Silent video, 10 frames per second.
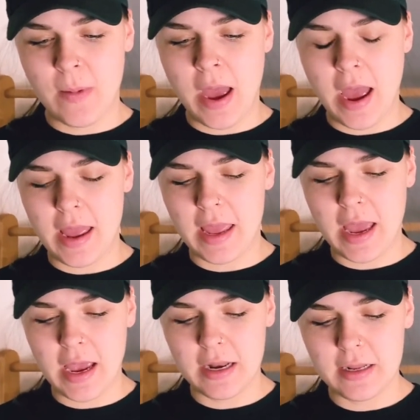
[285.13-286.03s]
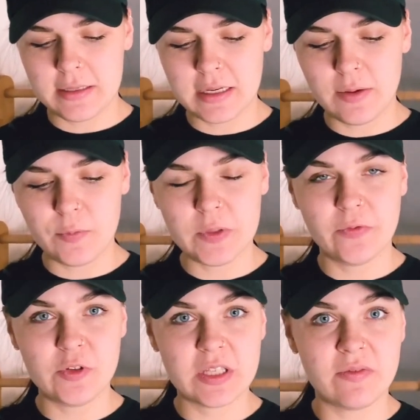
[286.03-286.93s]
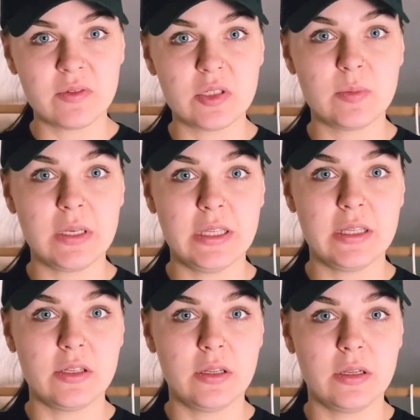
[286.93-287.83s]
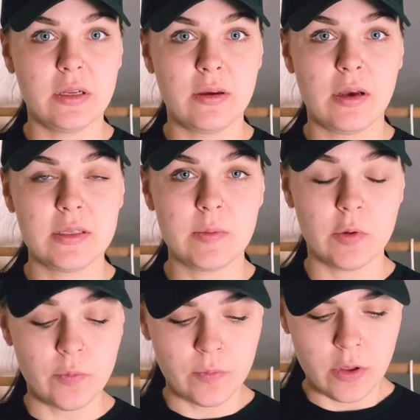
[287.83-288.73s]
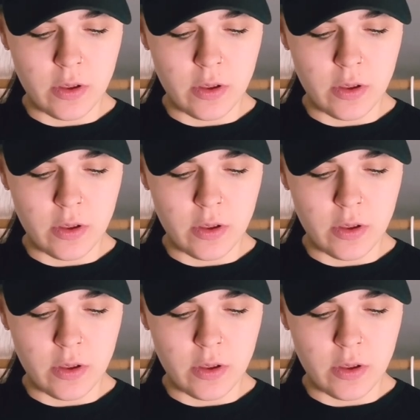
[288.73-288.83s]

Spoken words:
I had it, it was first given to me in the hospital.